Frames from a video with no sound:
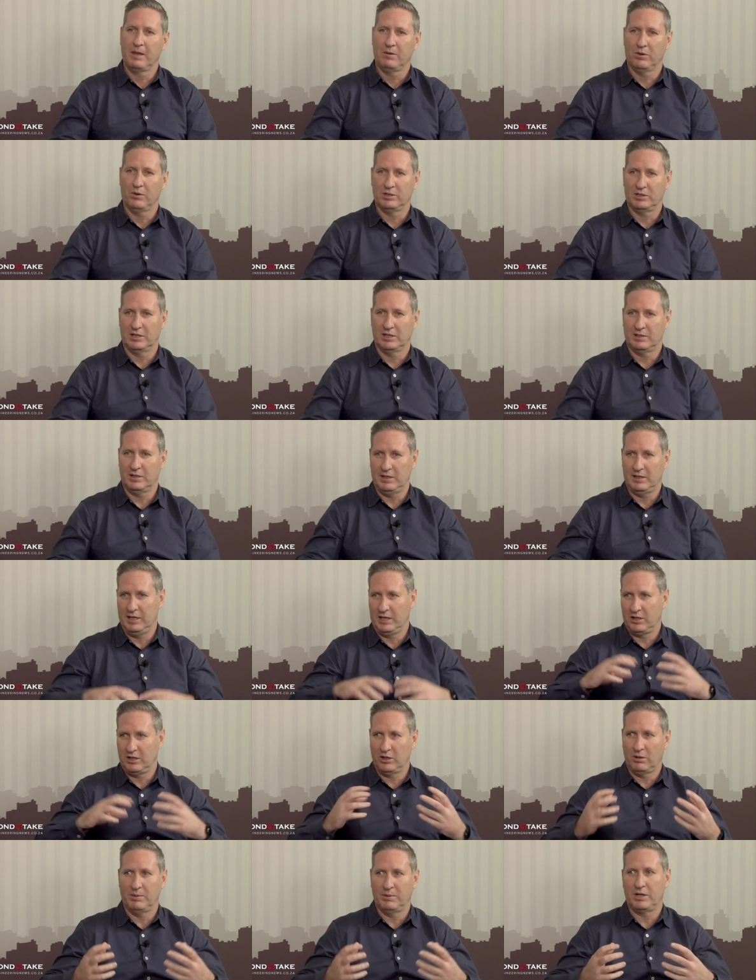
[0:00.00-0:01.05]
which is the
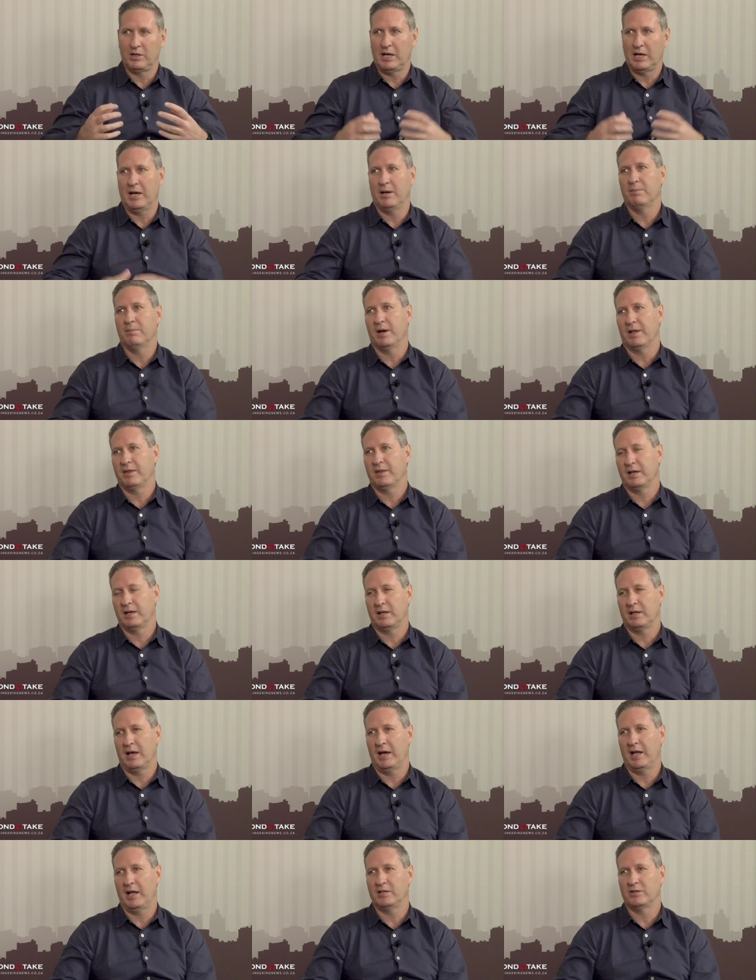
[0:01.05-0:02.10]
economic hub. I think
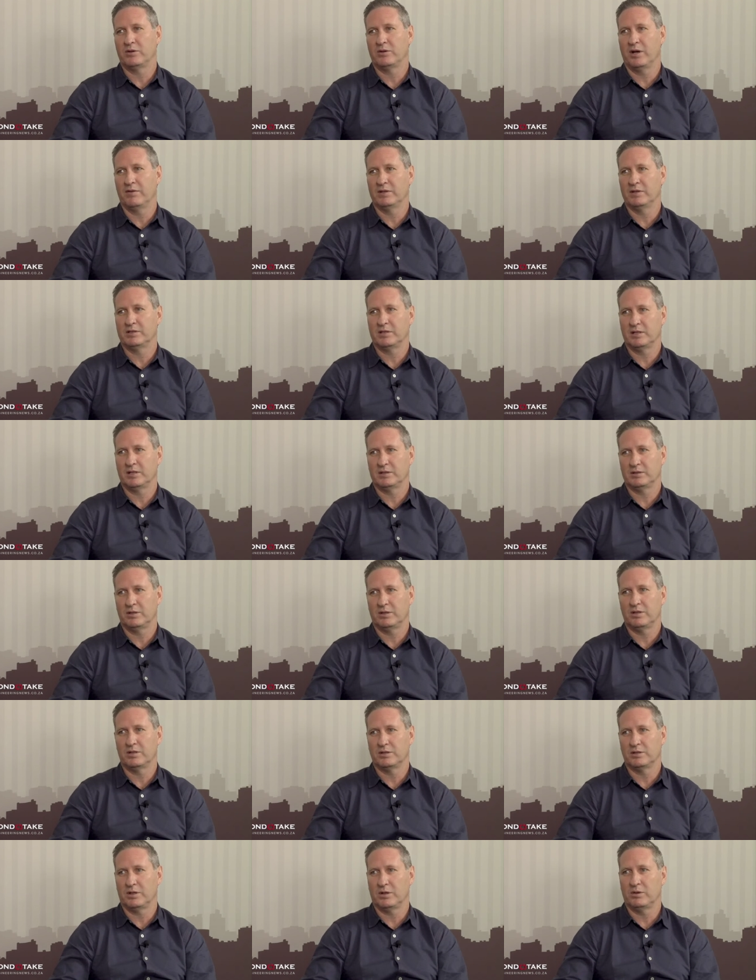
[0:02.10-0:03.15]
it adds gravitas to
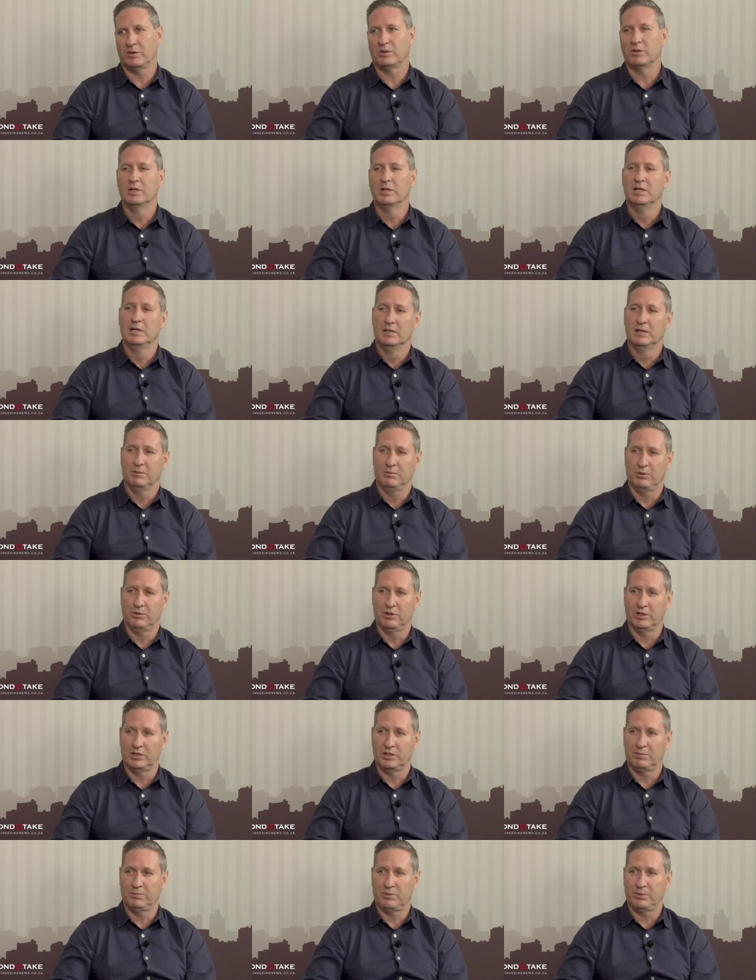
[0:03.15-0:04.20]
this whole
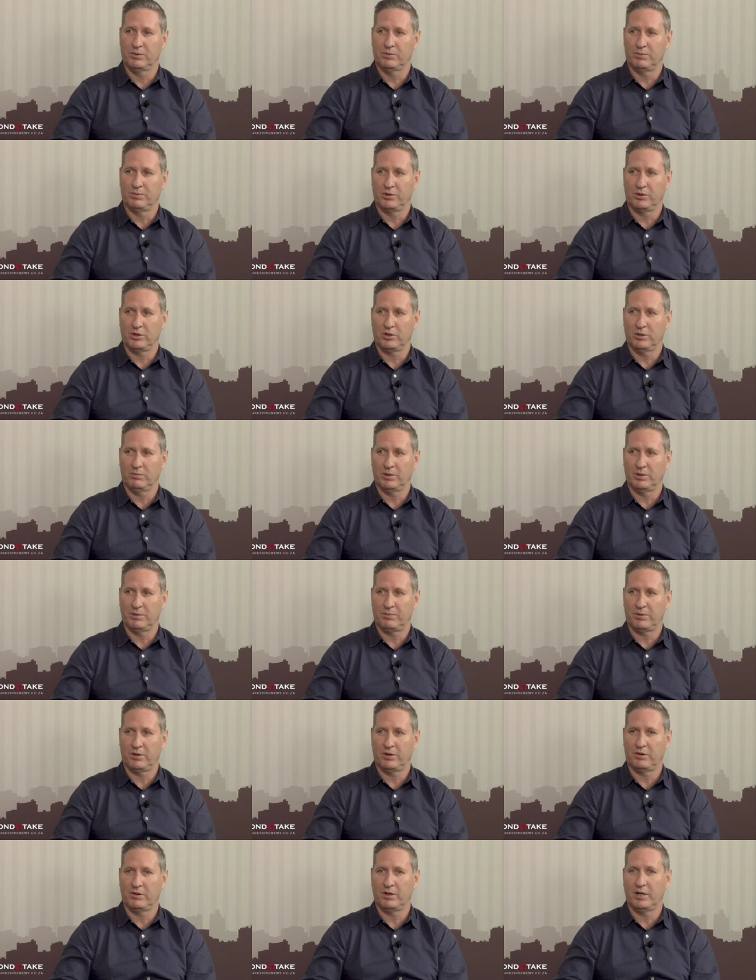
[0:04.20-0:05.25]
municipal procurement
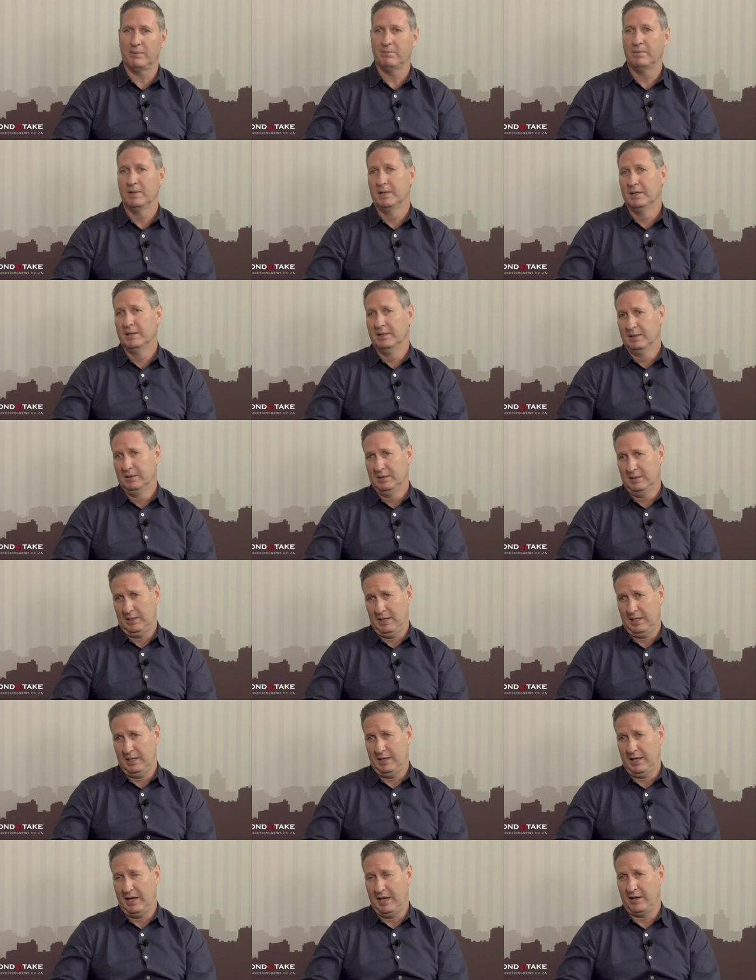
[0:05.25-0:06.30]
program
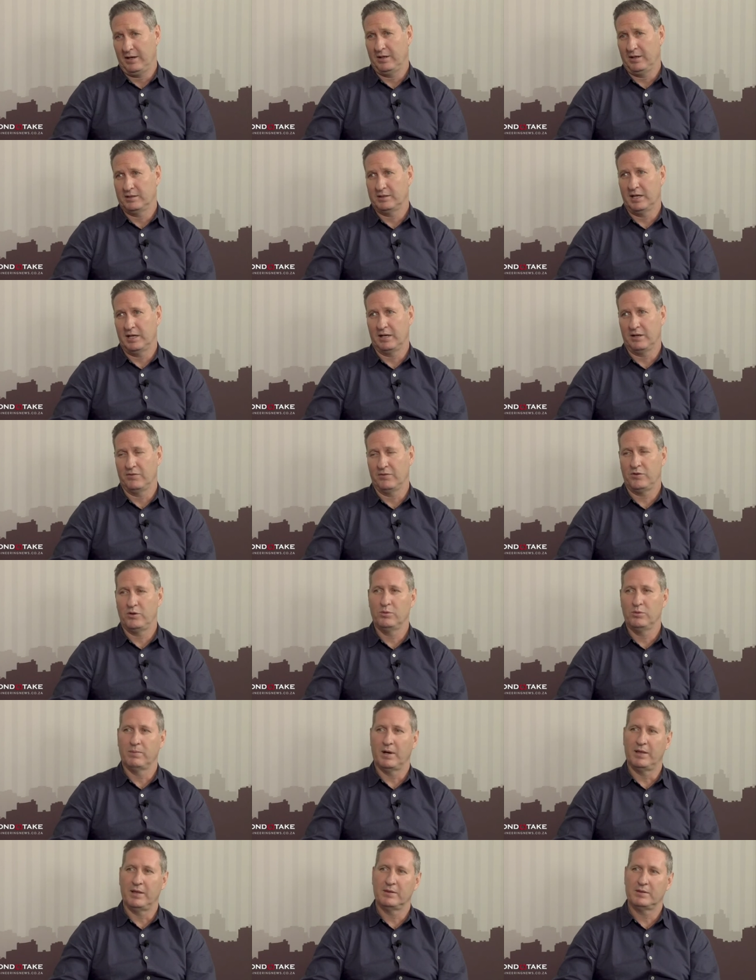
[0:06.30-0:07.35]
and they're going to take a few
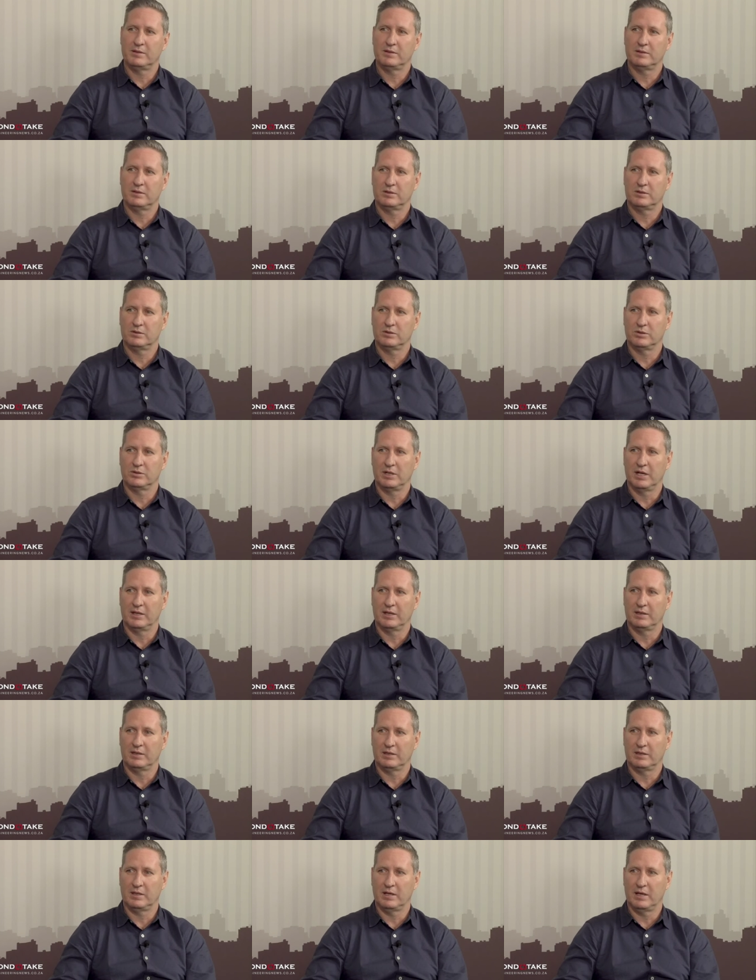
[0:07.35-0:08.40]
months to get
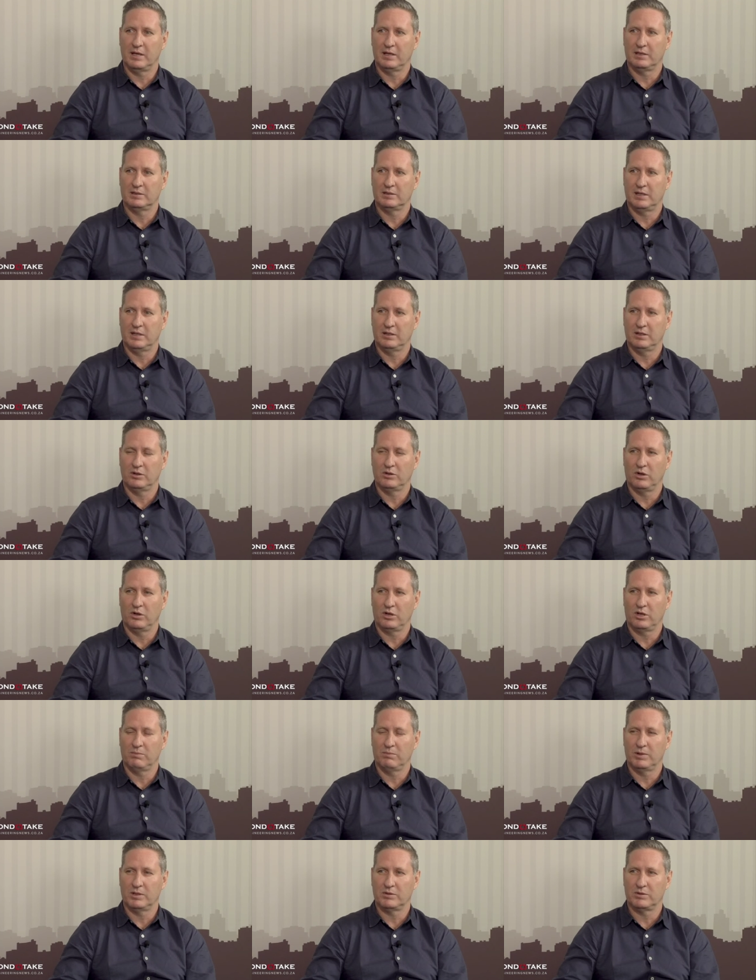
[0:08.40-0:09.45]
their tender
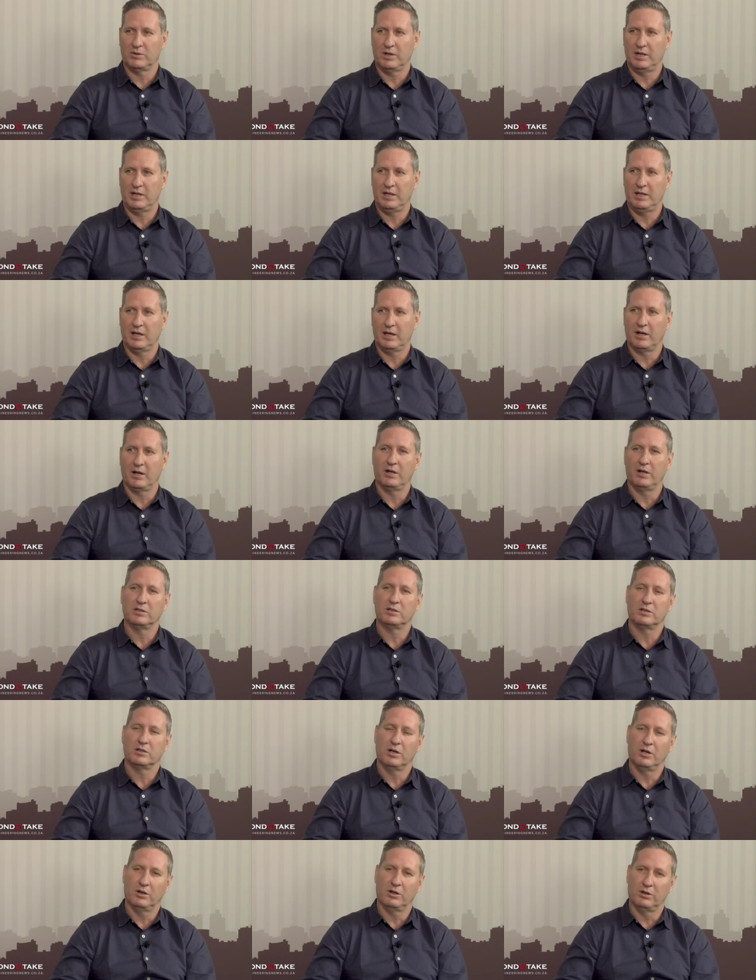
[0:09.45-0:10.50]
documents ready. They're going
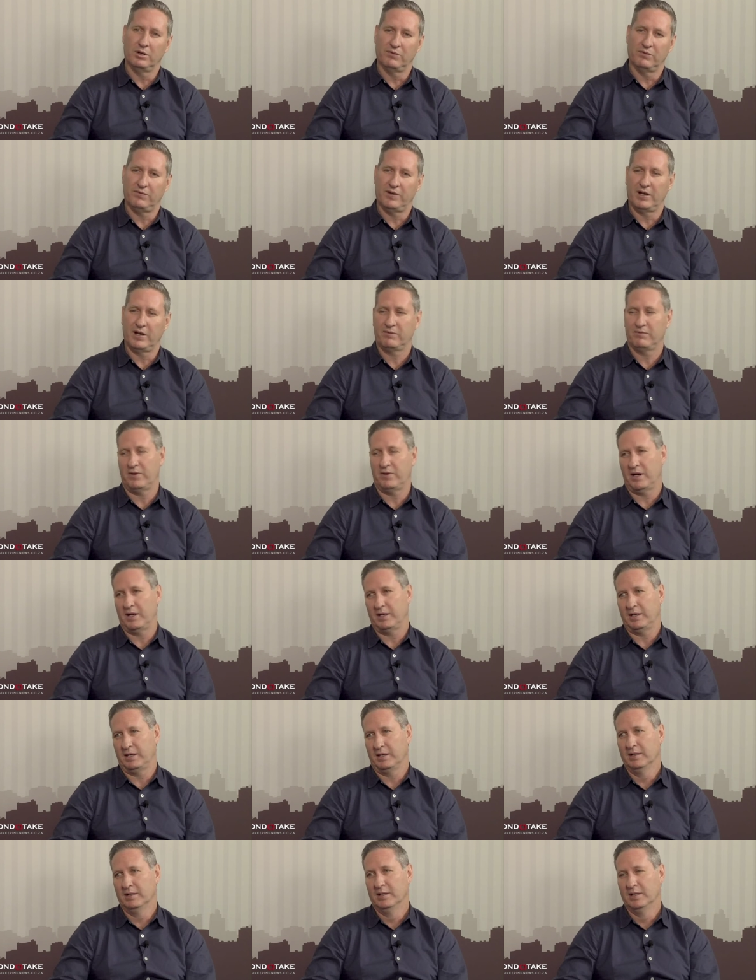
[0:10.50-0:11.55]
to go on a
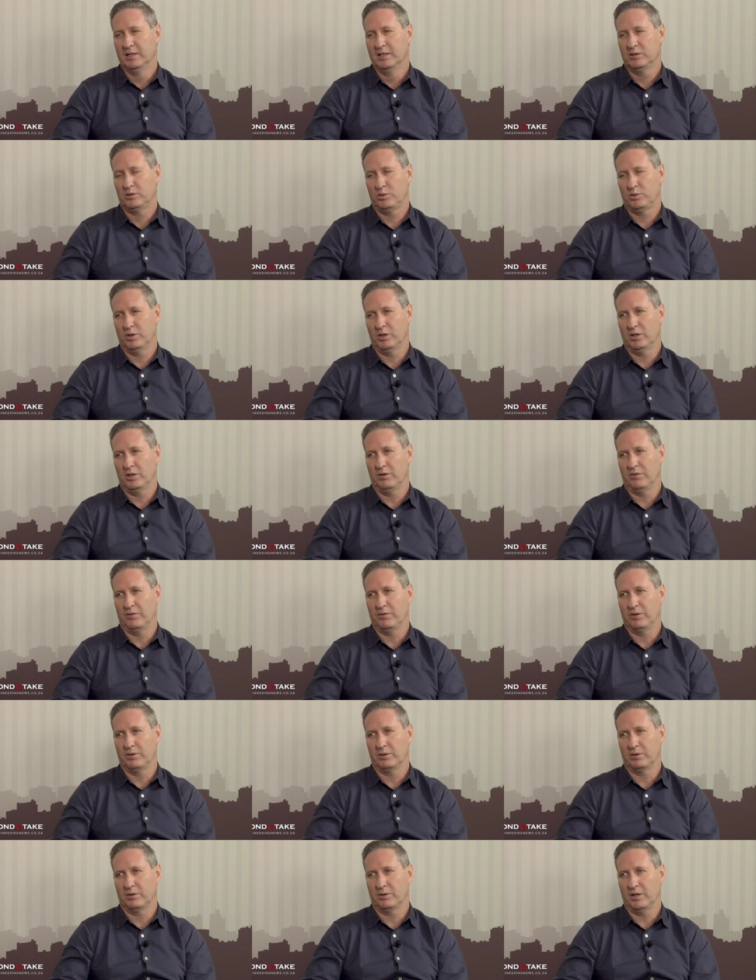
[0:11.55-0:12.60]
fact-finding tour of
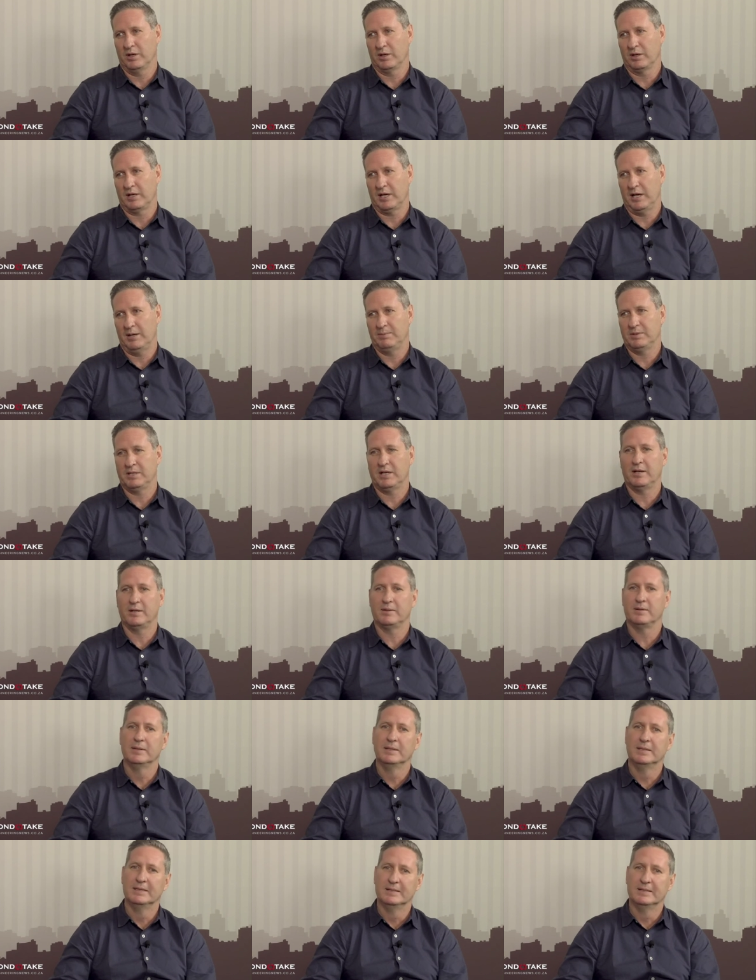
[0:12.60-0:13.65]
uh, Cape Town